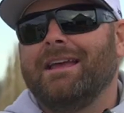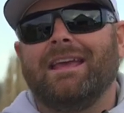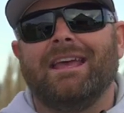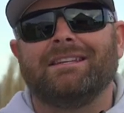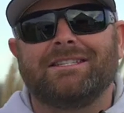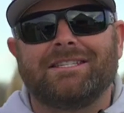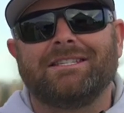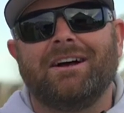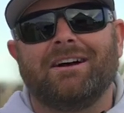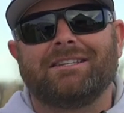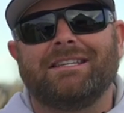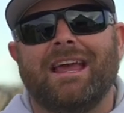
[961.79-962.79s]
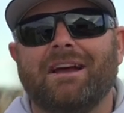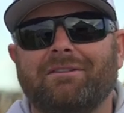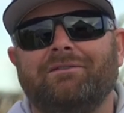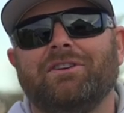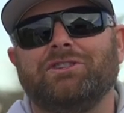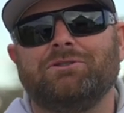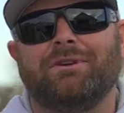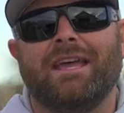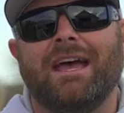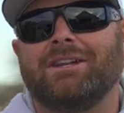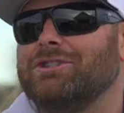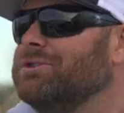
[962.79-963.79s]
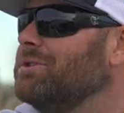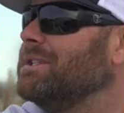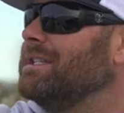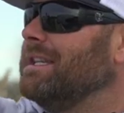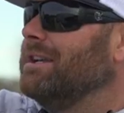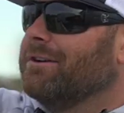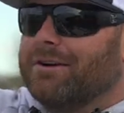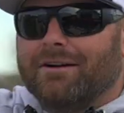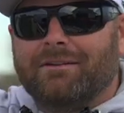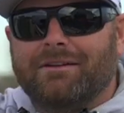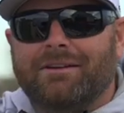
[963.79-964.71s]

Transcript: It sucks every fish you catch and you just see your,